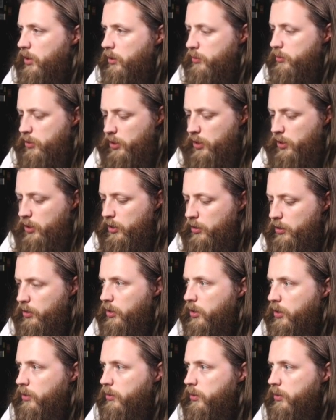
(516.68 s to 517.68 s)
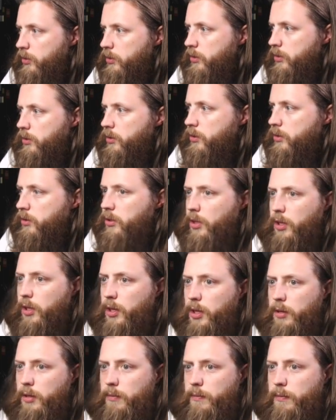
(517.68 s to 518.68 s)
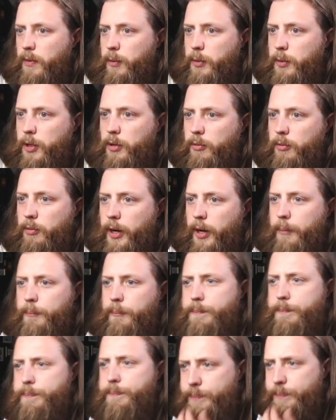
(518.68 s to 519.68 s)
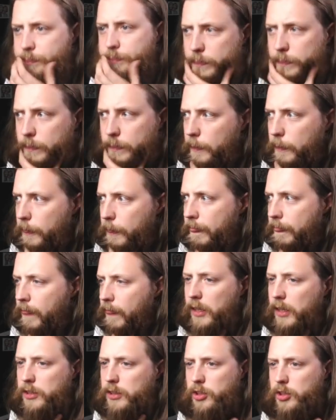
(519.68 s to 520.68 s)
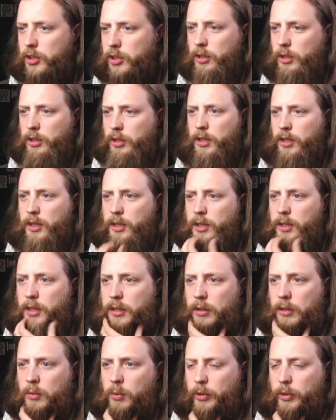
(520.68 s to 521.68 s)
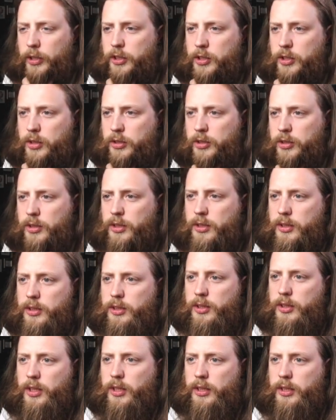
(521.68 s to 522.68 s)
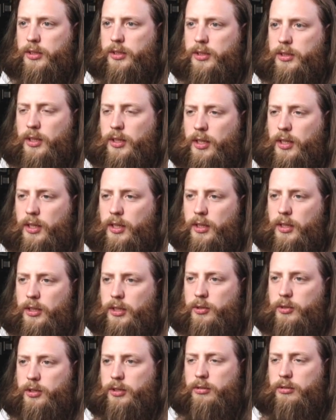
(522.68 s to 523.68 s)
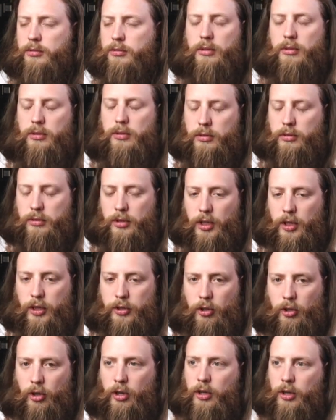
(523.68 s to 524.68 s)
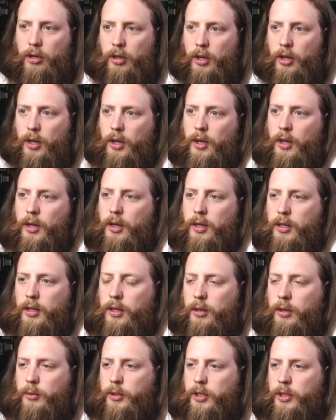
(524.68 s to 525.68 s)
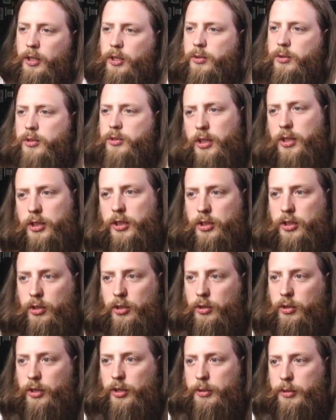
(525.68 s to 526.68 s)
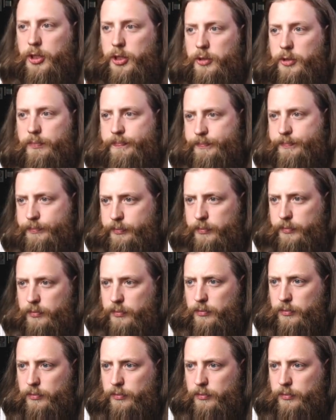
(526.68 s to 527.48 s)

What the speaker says: GitLab ci.yaml. There we go. Right. So what this does is it says using Docker, I want to use this node image,